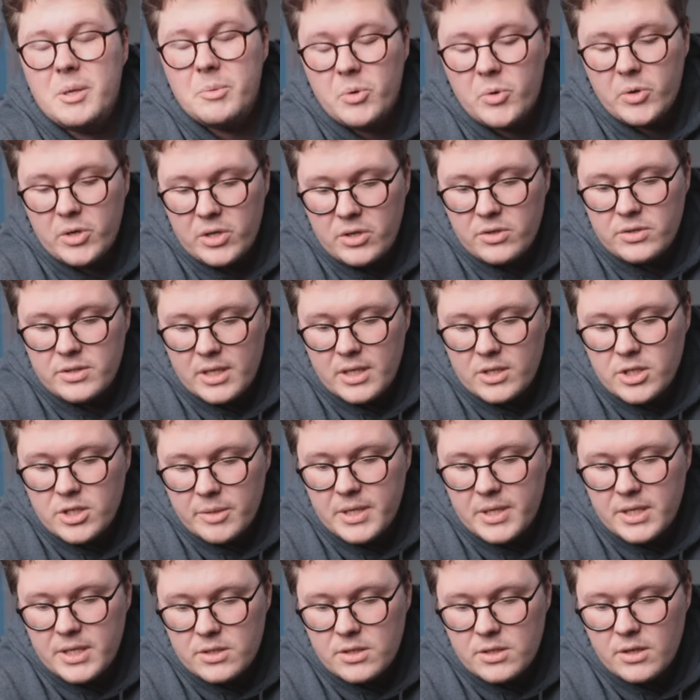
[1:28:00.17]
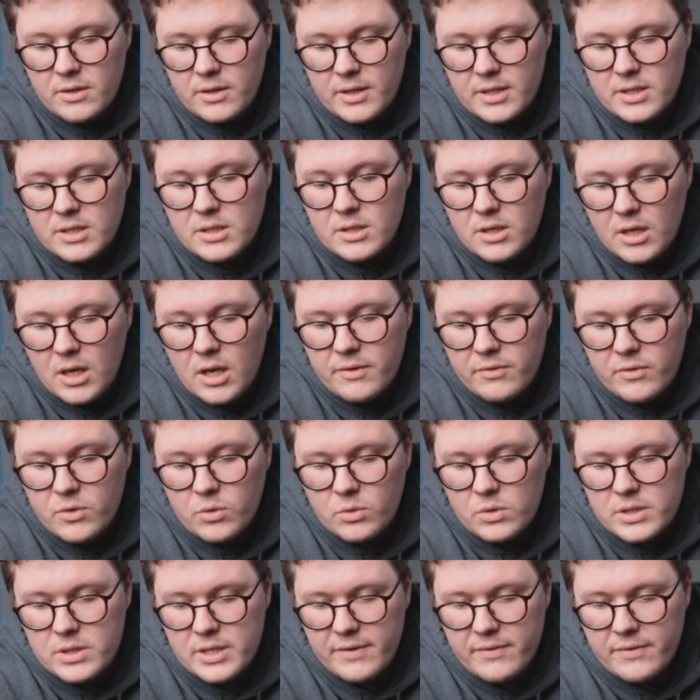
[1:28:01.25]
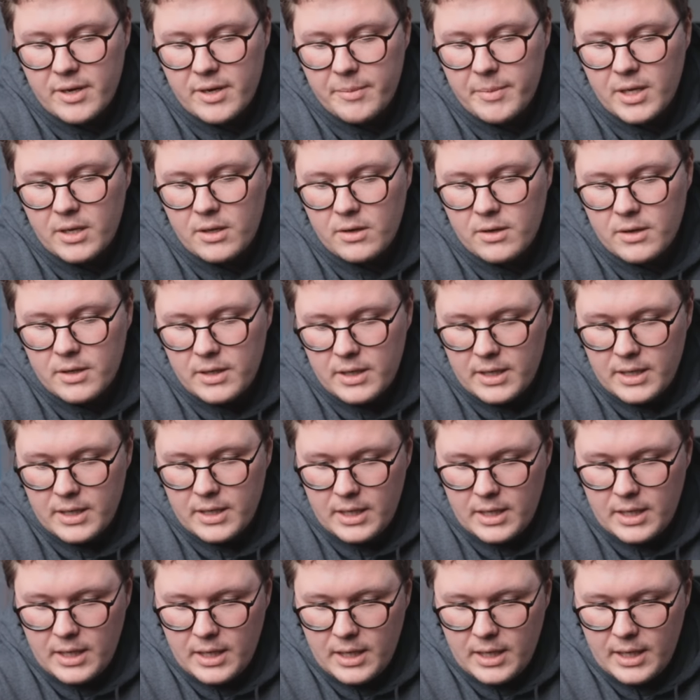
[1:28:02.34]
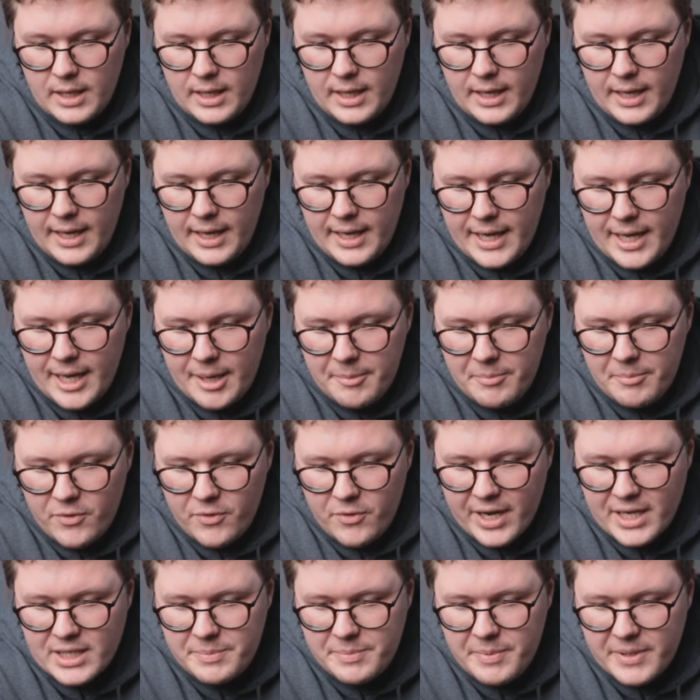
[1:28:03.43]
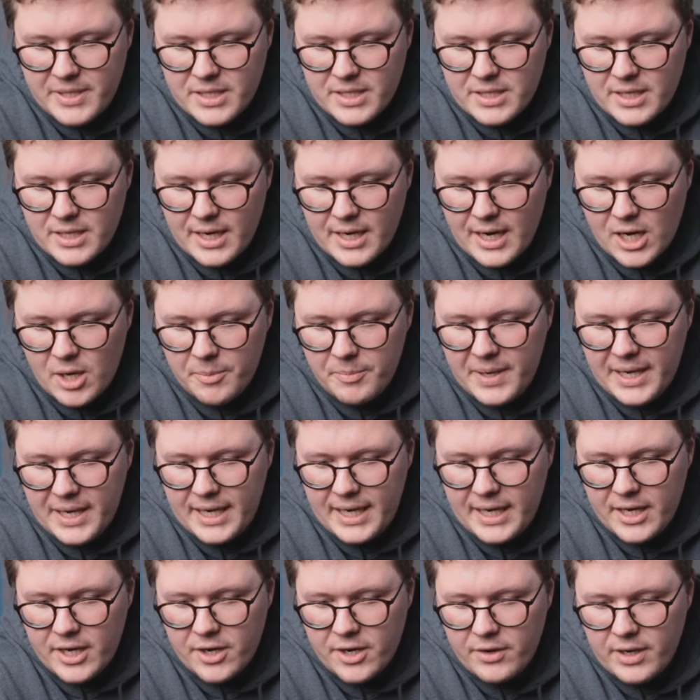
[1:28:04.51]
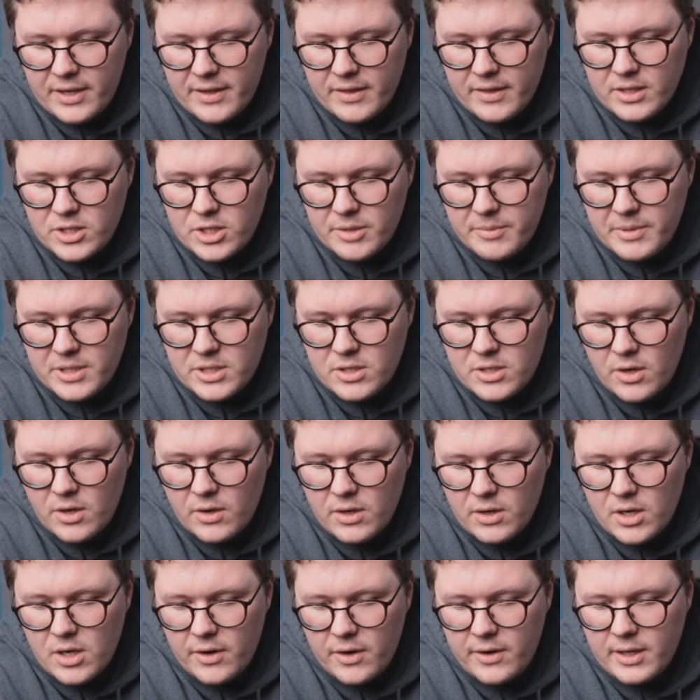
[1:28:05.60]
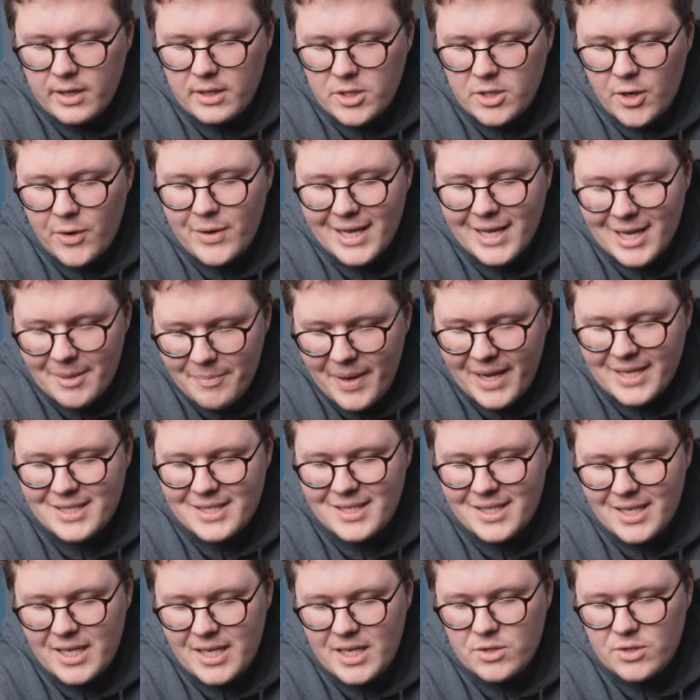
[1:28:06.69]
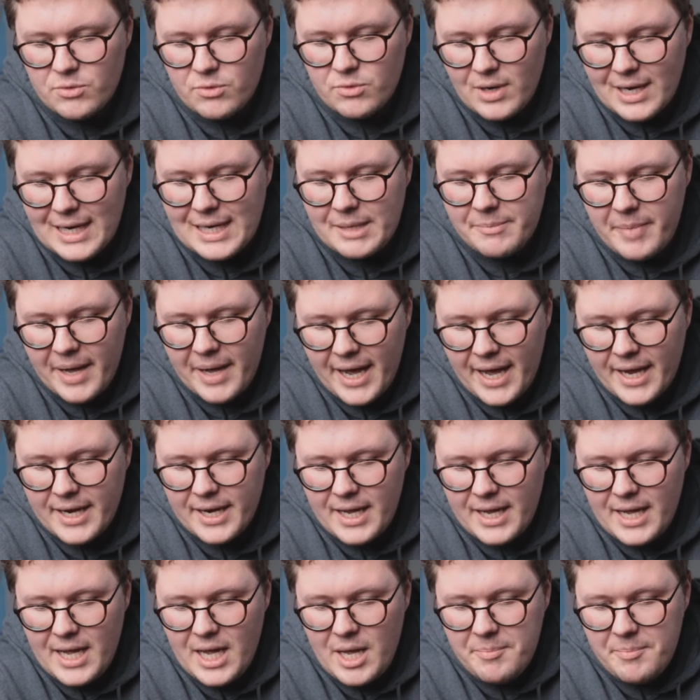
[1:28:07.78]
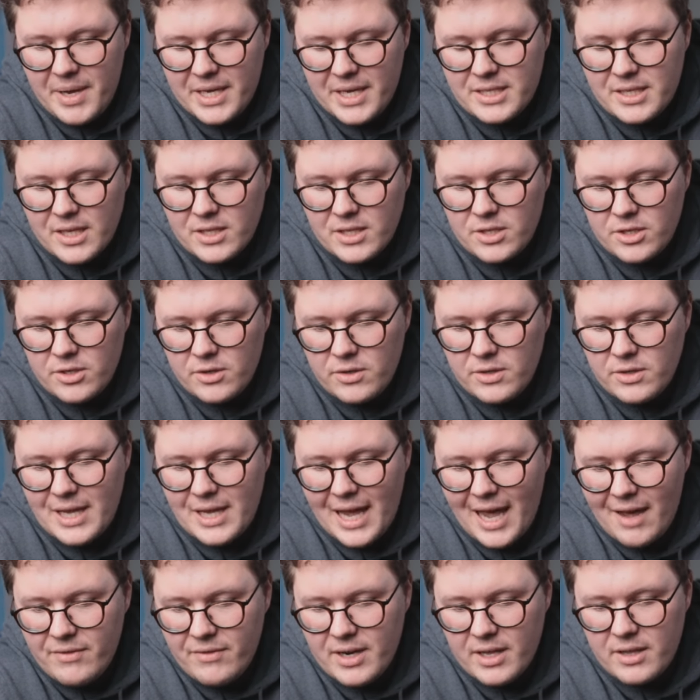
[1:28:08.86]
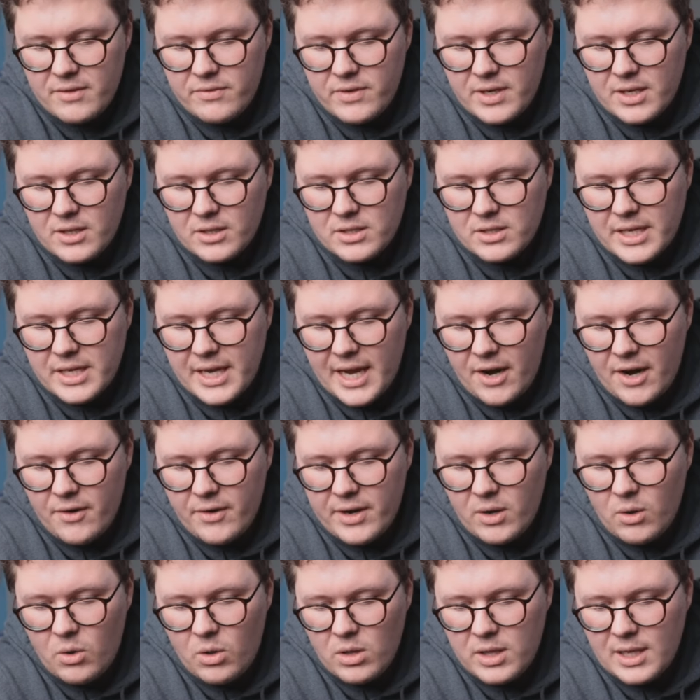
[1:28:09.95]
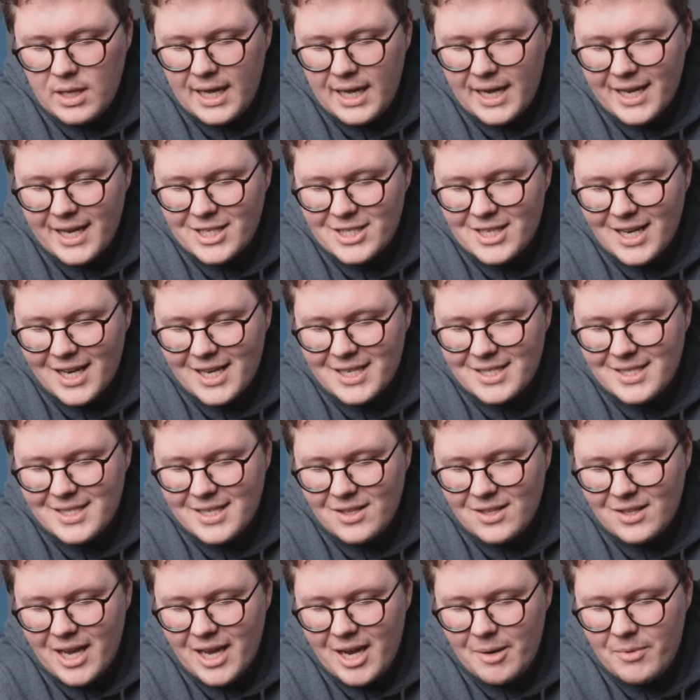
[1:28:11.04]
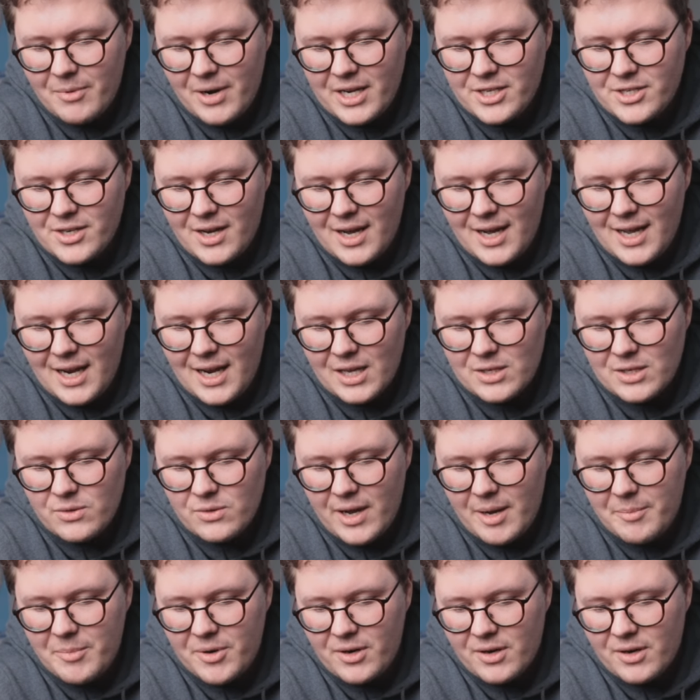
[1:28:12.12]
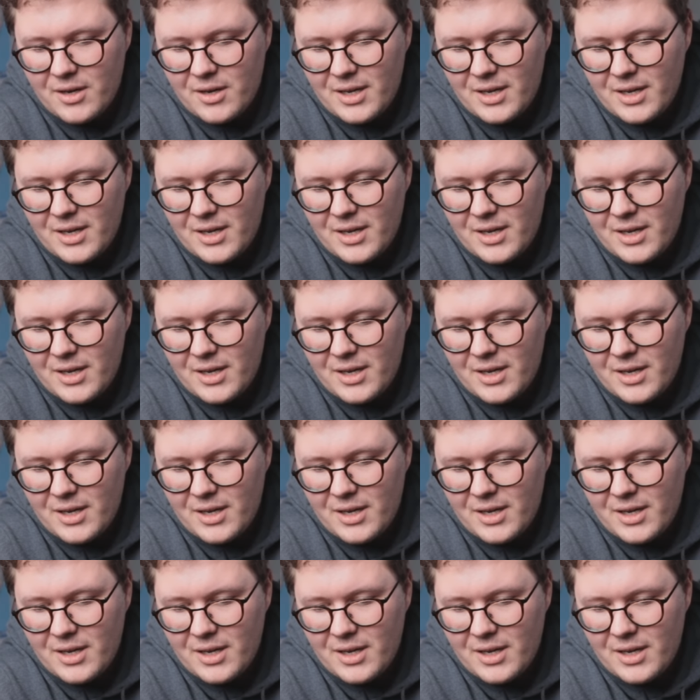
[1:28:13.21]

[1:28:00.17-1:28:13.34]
would use their Jimny. So there's a lot of cool stuff coming along. Rickus Peterson, I completely agree that the Jimny's towing capacity is really bad. Best thing to do is have another vehicle to carry all the luggage like a single cab Ranger, Hilux or Amarok.